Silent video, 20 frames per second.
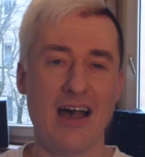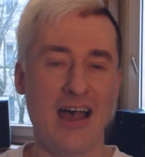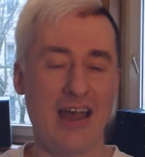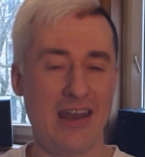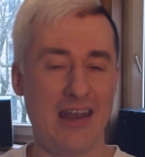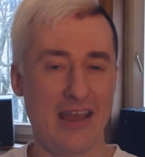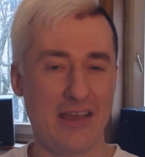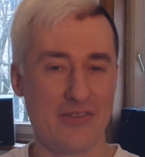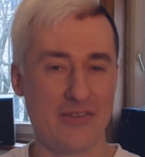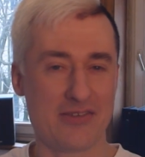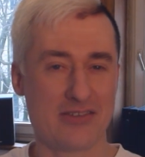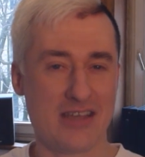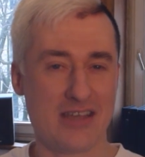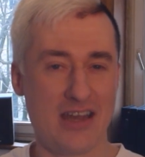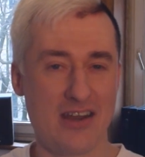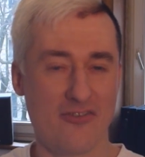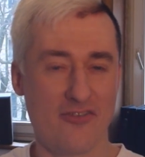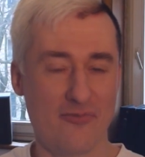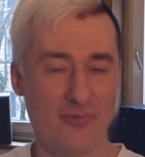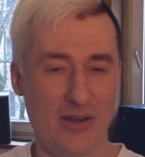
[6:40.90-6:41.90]
I like this
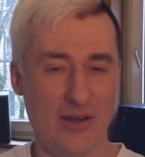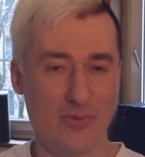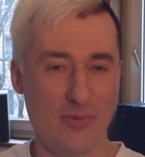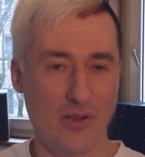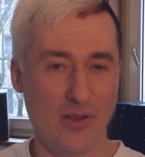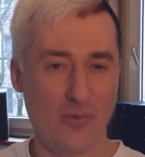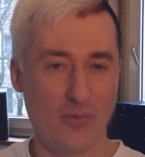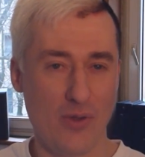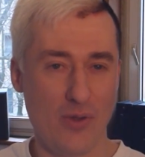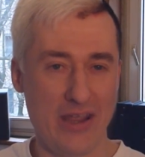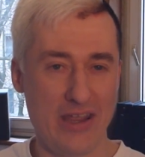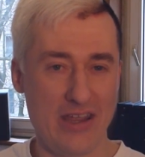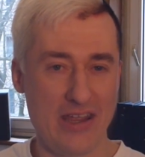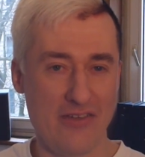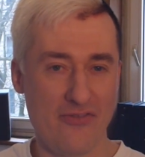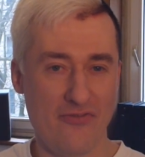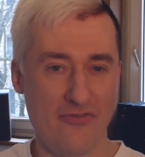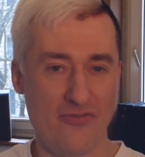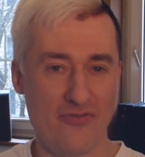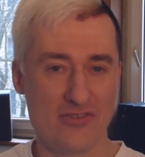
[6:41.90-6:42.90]
kind of minimal
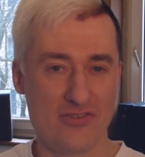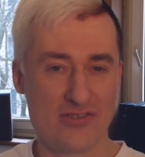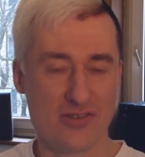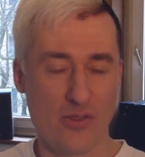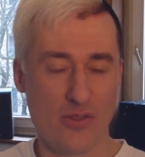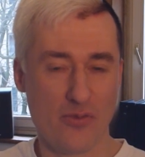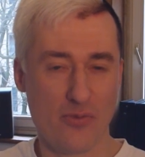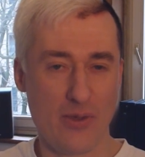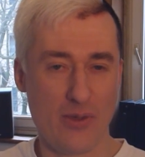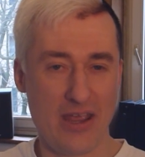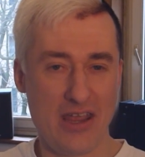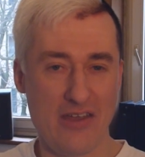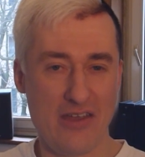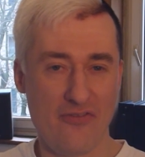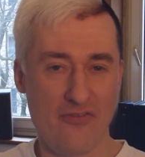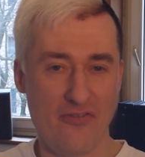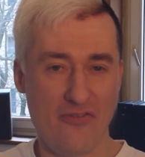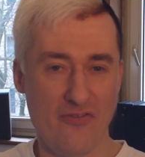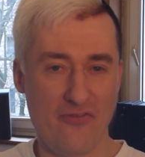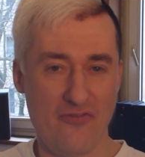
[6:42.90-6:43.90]
wave, synth
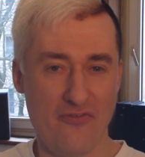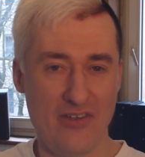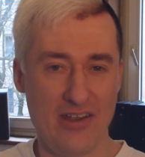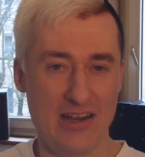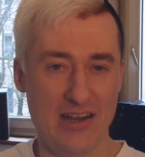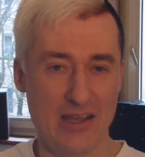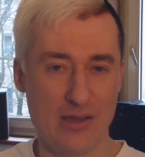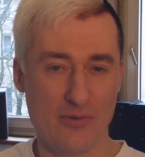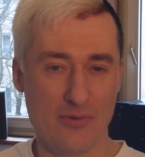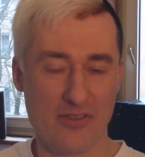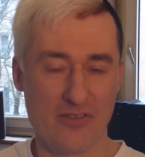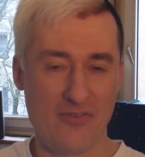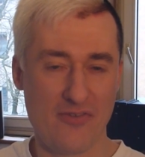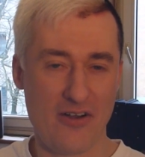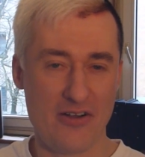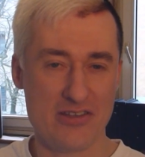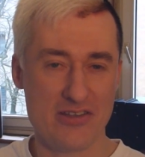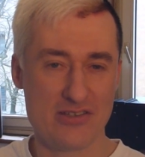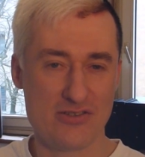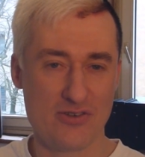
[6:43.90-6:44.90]
wave feeling with a
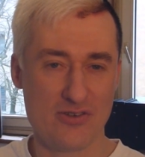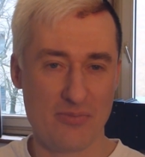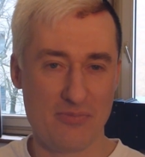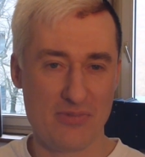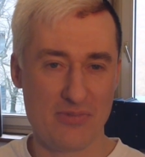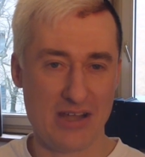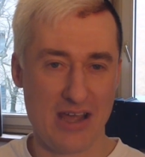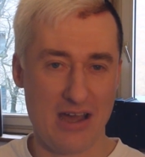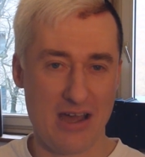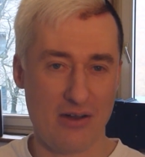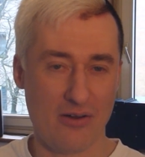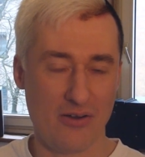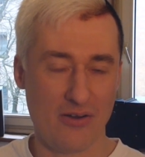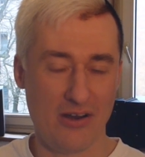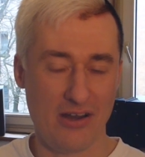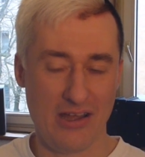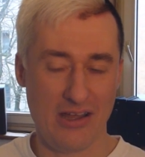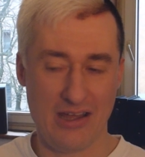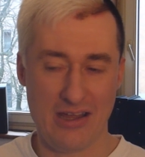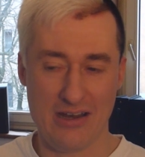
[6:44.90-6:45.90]
very stripped
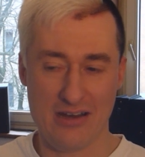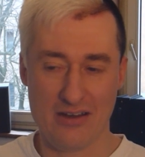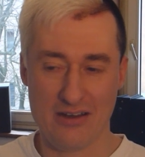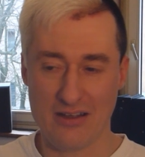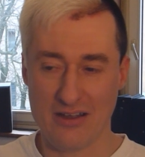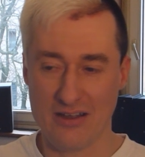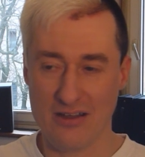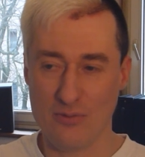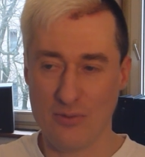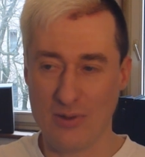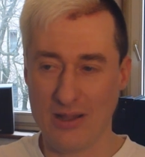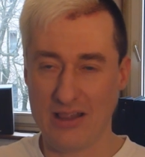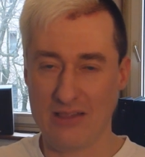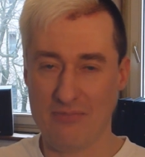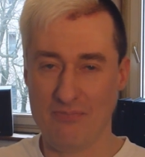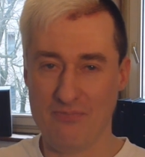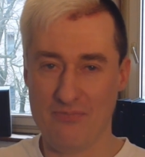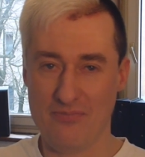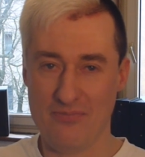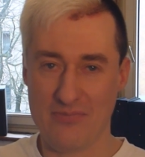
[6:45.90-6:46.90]
down and,
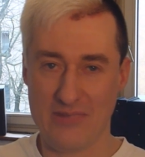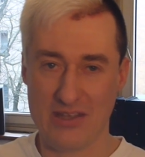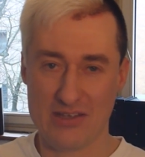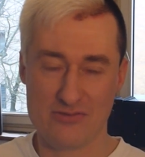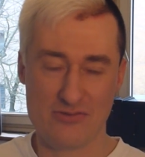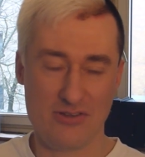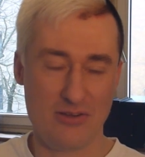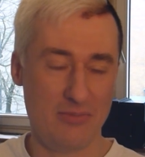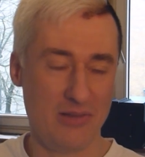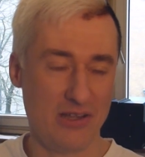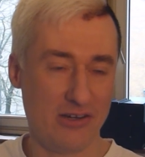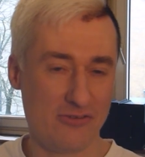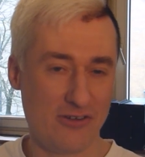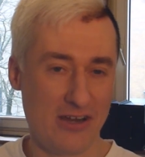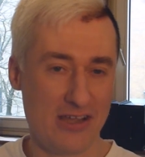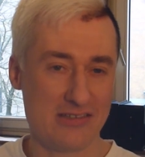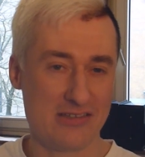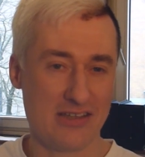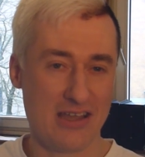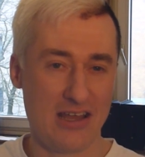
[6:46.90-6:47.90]
well, extremely
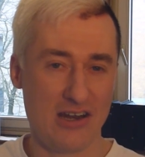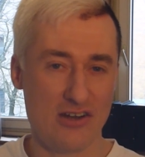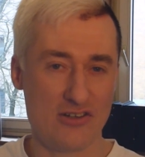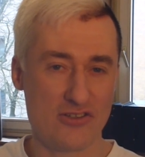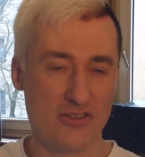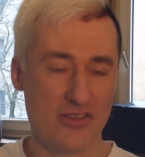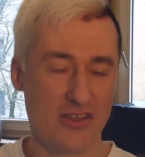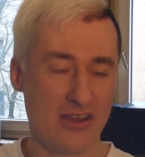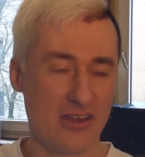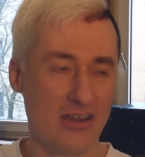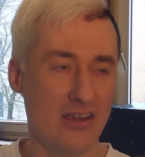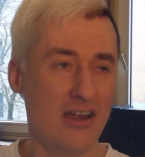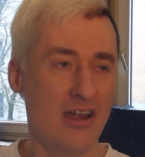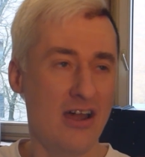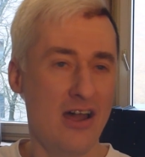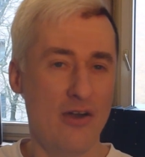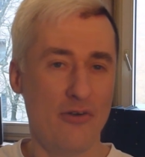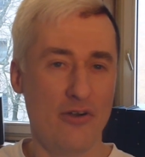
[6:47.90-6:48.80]
grayscale-ish thing.